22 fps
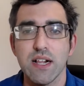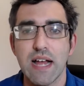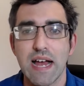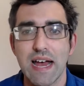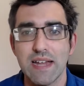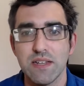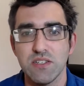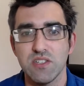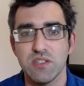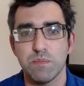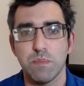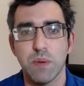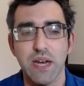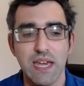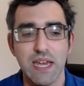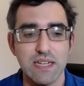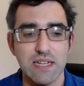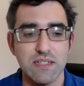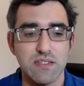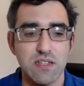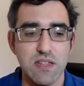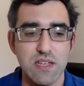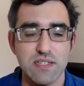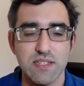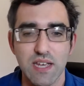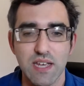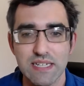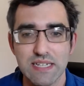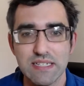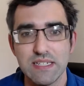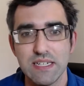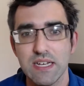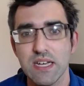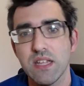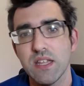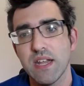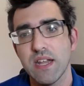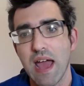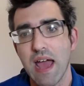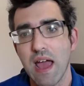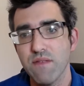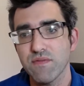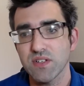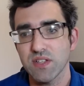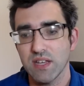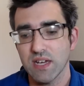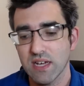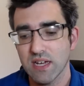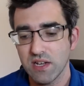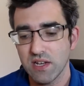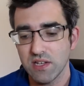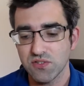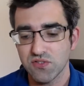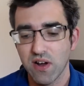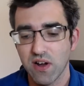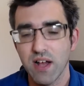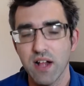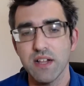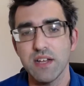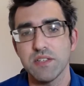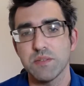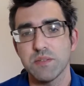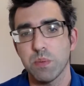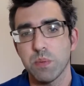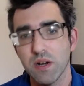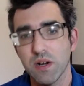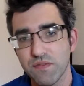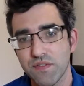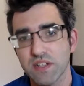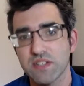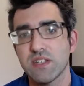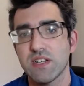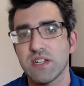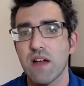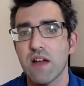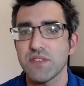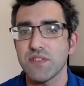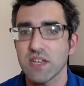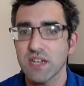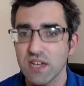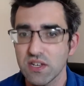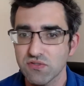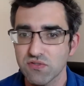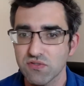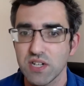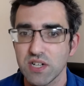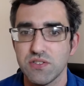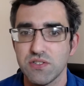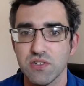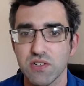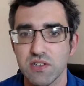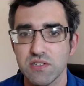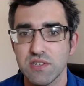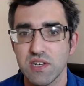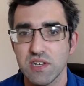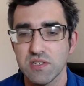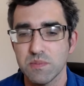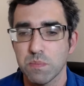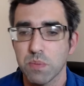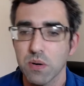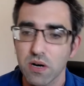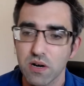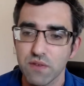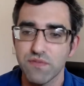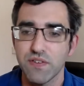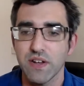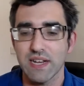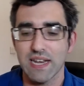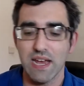and just buy into this idea that everything in Israel is perfect and everything Israel does is perfect.